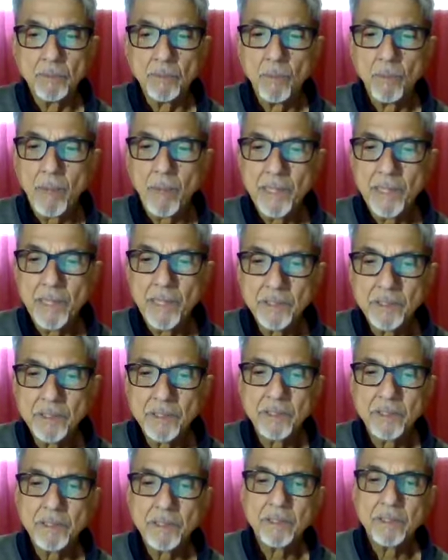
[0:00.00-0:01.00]
What
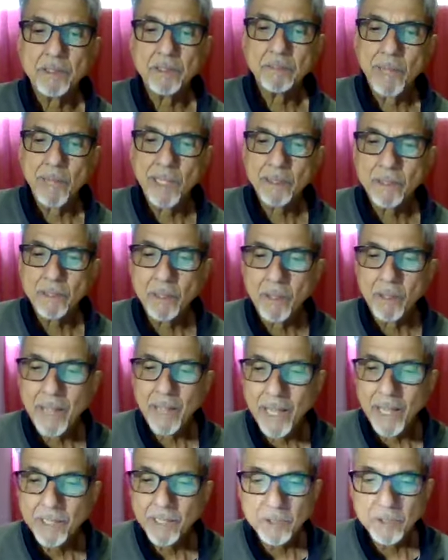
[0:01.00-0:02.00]
is this mental
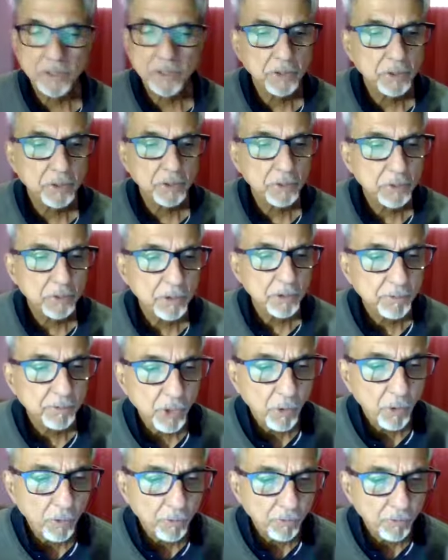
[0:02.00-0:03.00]
attitude of
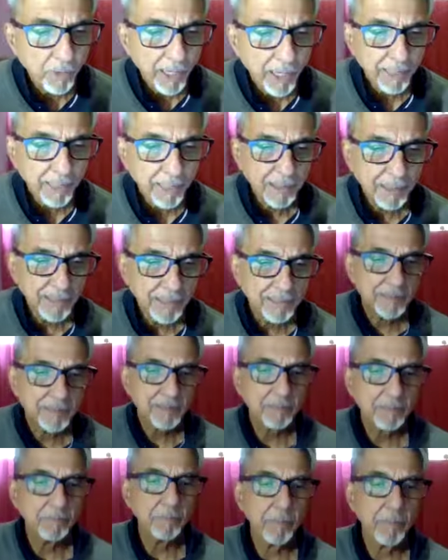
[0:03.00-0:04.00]
no
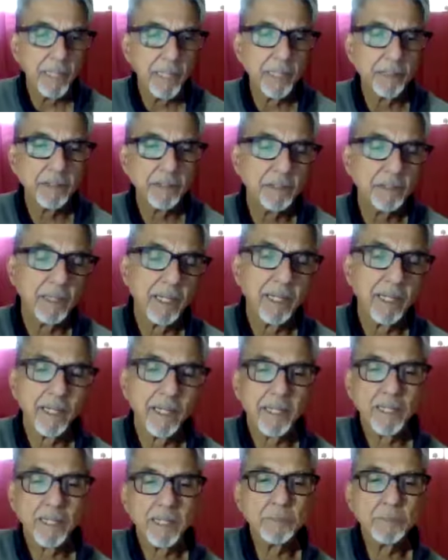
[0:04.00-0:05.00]
violence? Meant
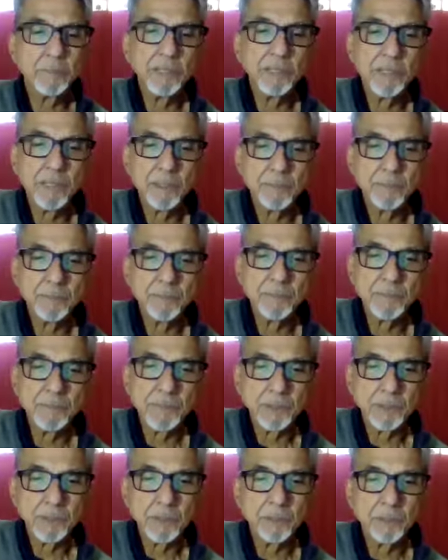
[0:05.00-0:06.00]
ahimsa,
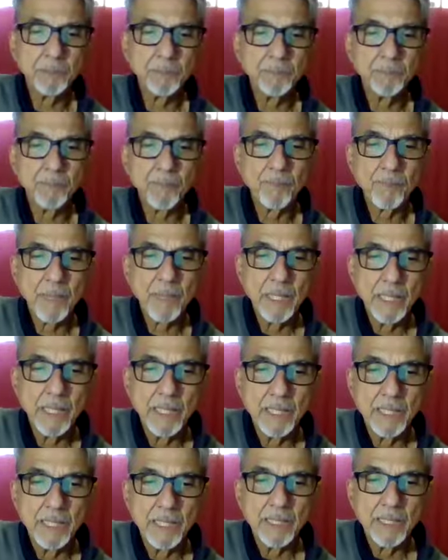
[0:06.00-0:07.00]
you know.
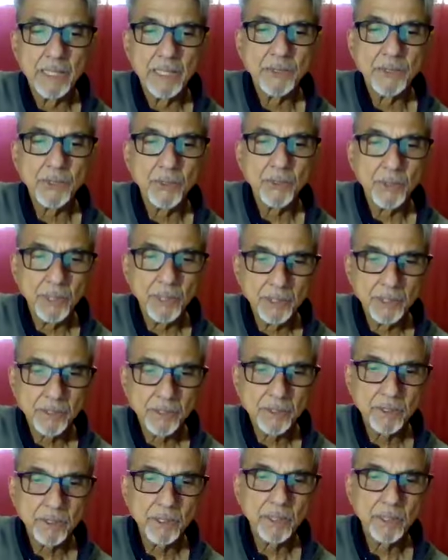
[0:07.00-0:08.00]
So
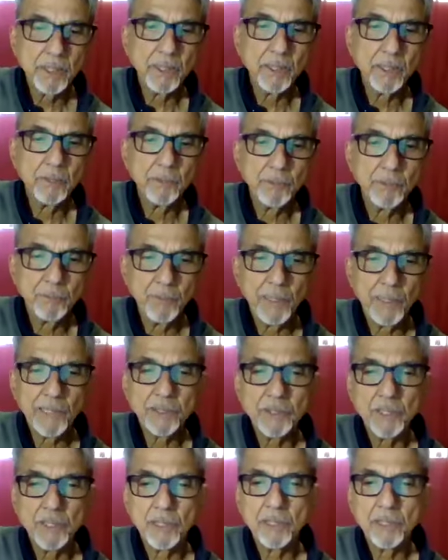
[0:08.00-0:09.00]
it's a
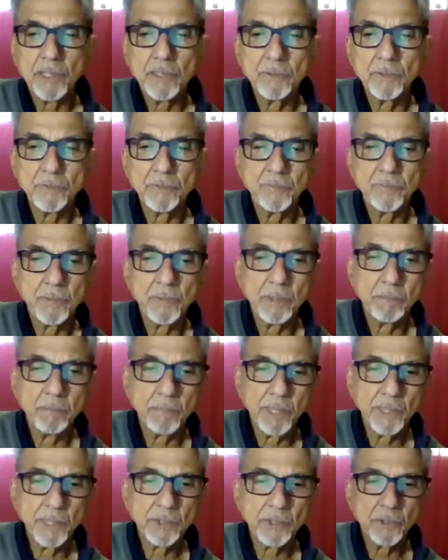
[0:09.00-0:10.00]
reflection of a
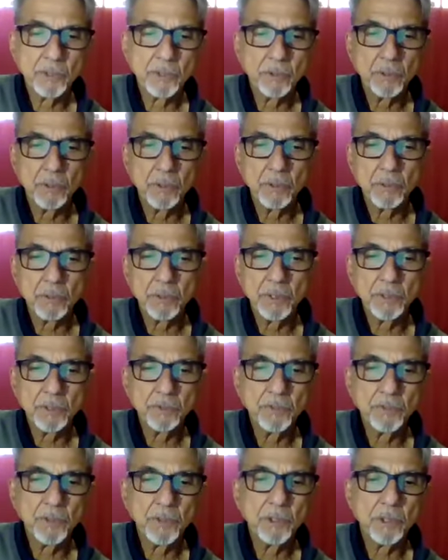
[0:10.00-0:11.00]
mature
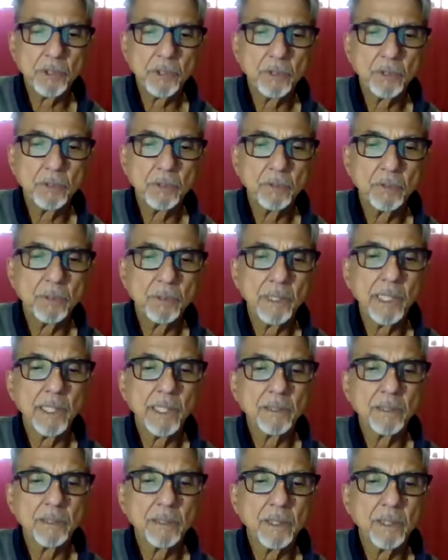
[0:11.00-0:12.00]
individual
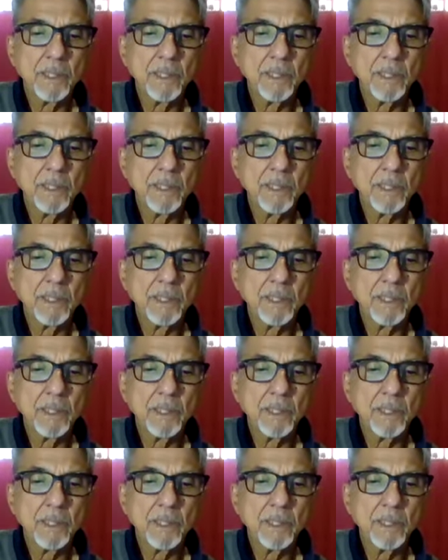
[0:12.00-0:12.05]
that